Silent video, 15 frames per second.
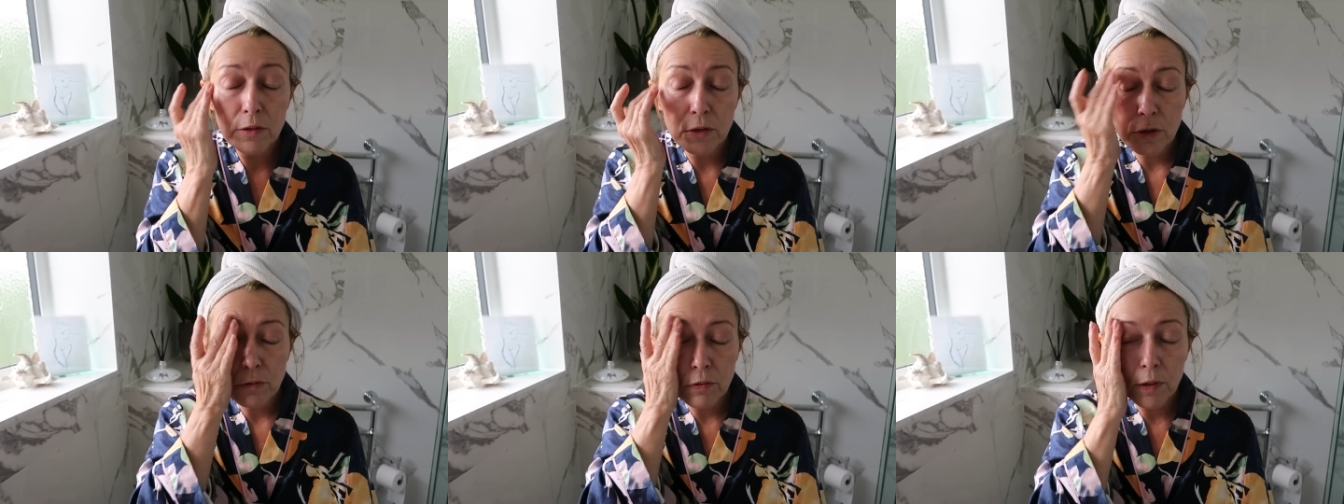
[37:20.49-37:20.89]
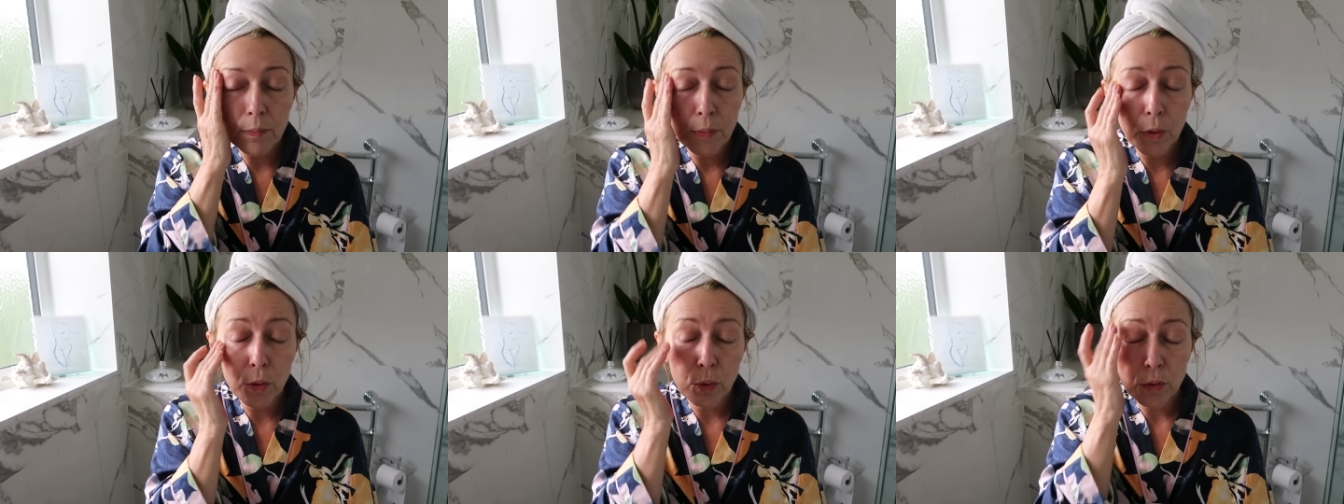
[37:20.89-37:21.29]
to
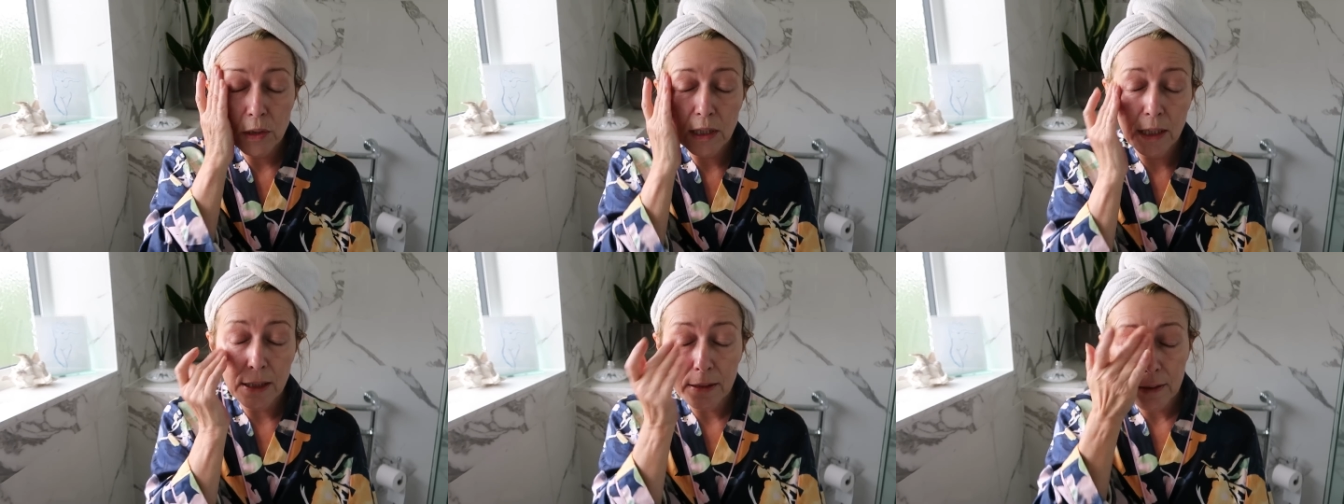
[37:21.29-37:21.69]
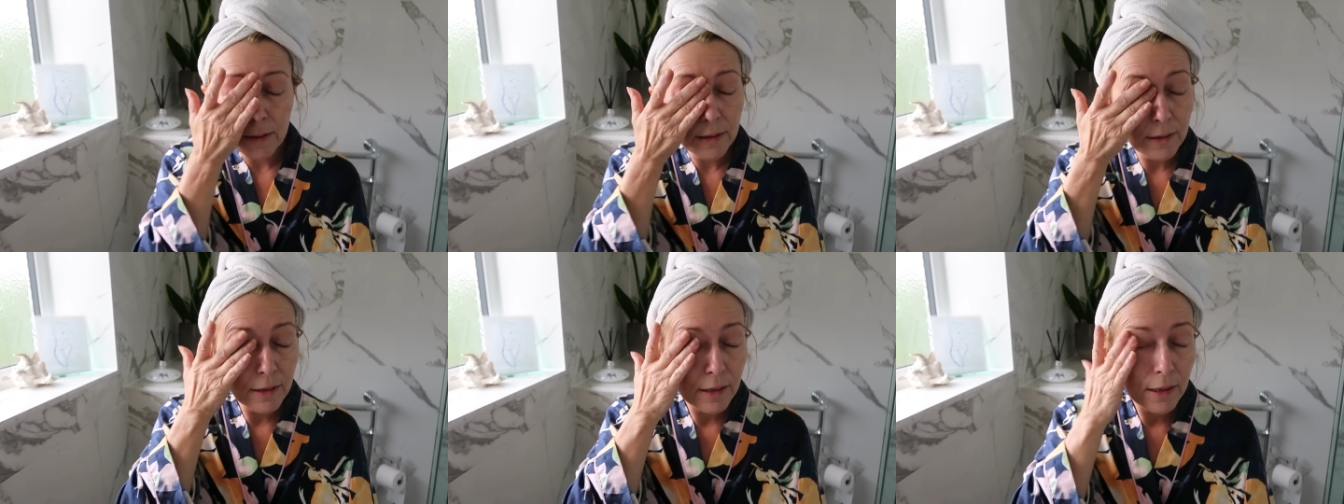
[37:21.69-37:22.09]
reporting
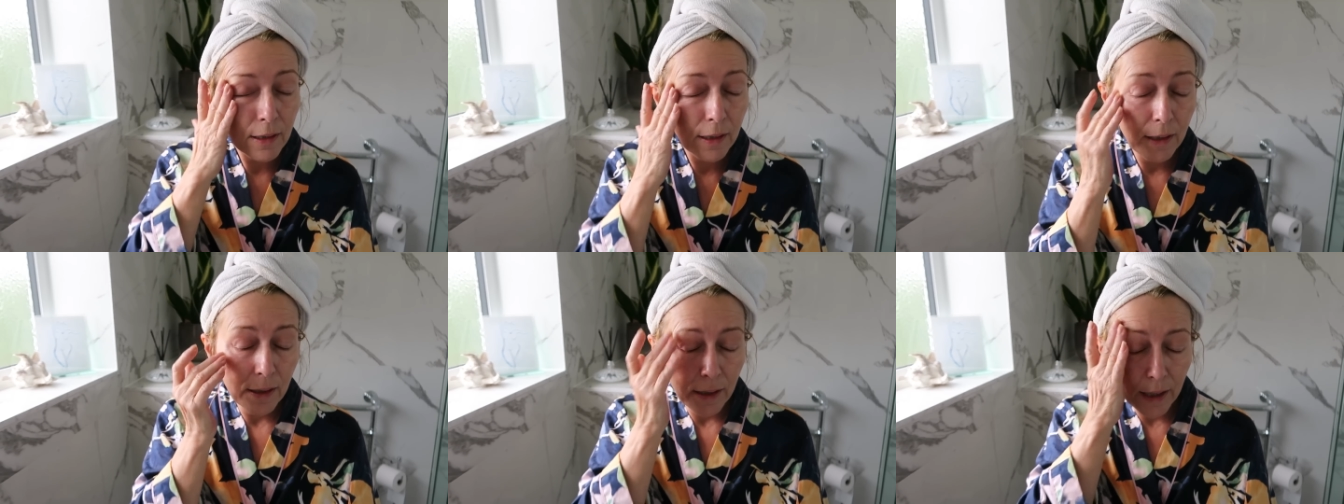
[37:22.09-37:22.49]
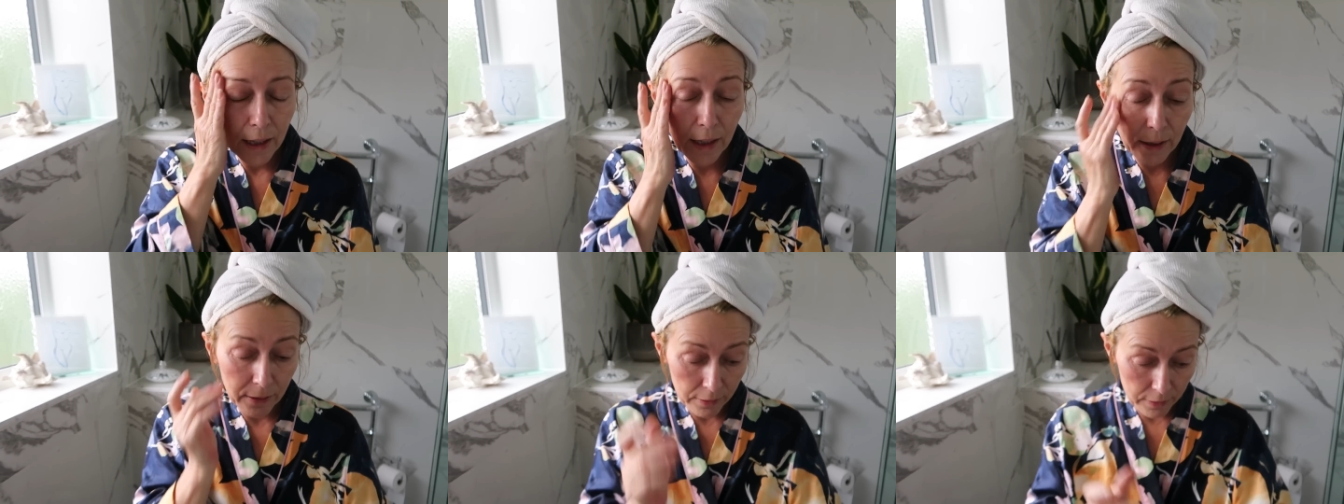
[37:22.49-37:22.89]

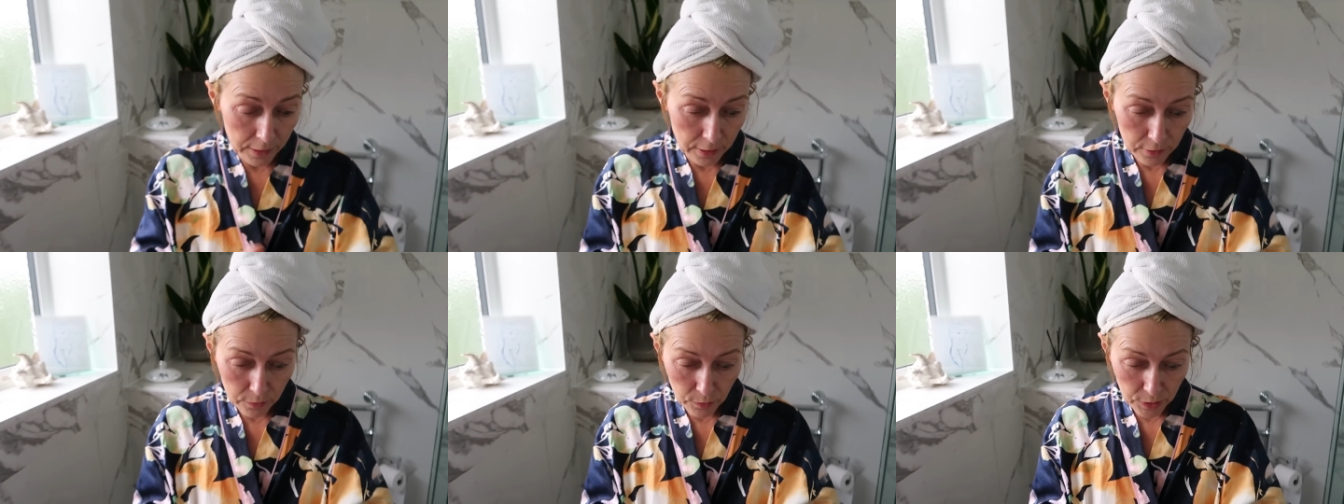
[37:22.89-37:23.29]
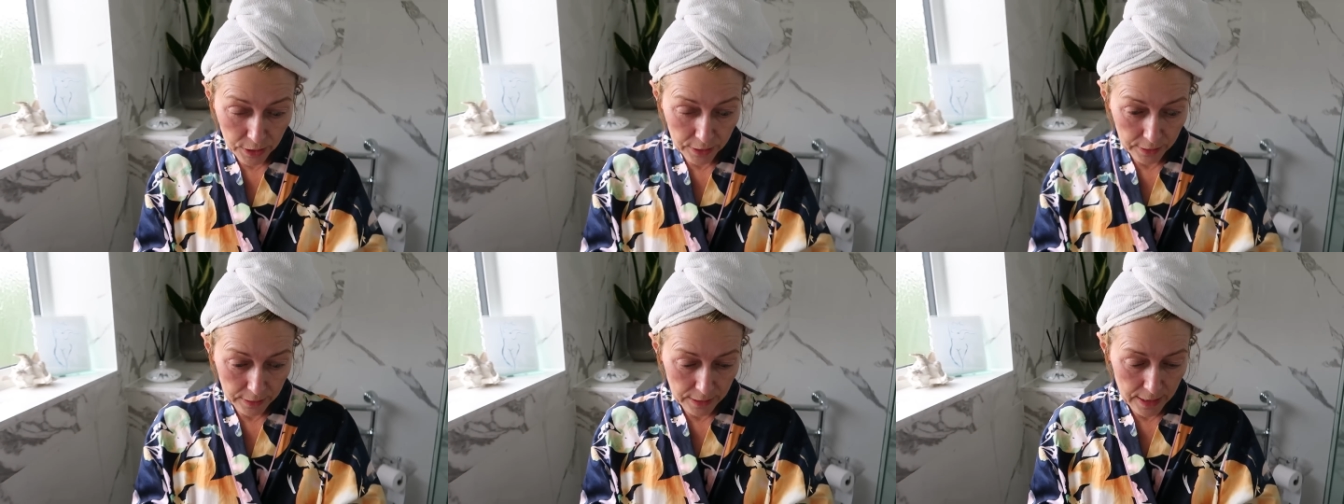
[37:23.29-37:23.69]
how this
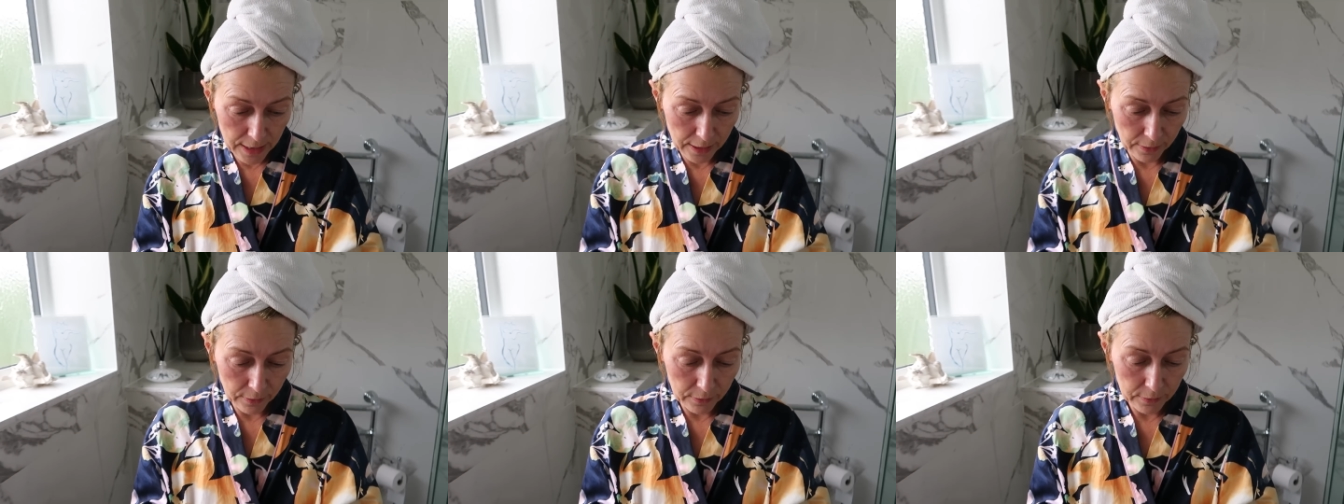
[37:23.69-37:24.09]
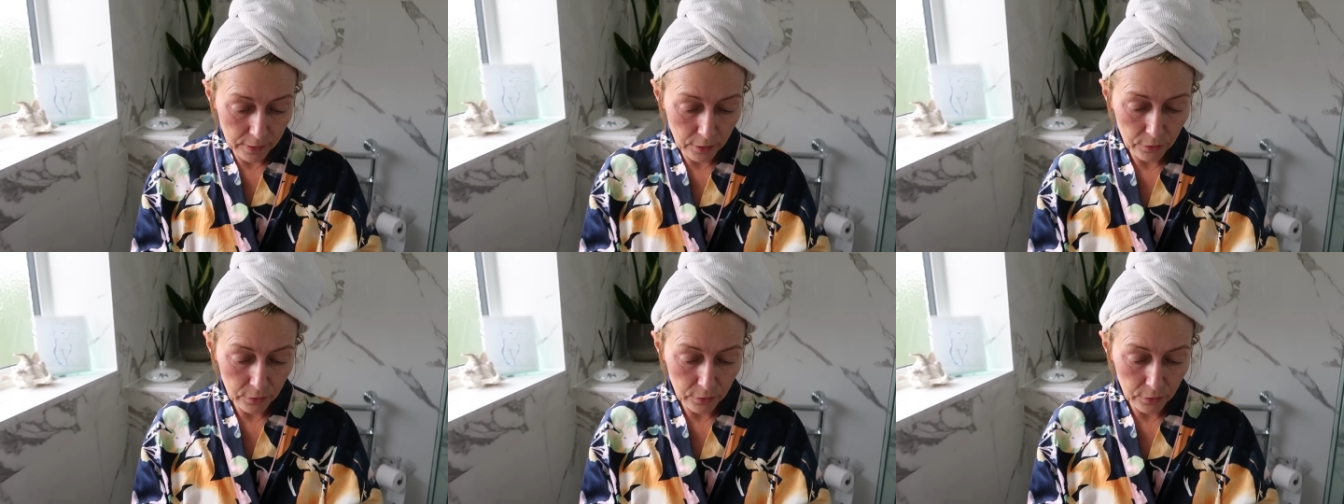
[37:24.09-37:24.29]
works out.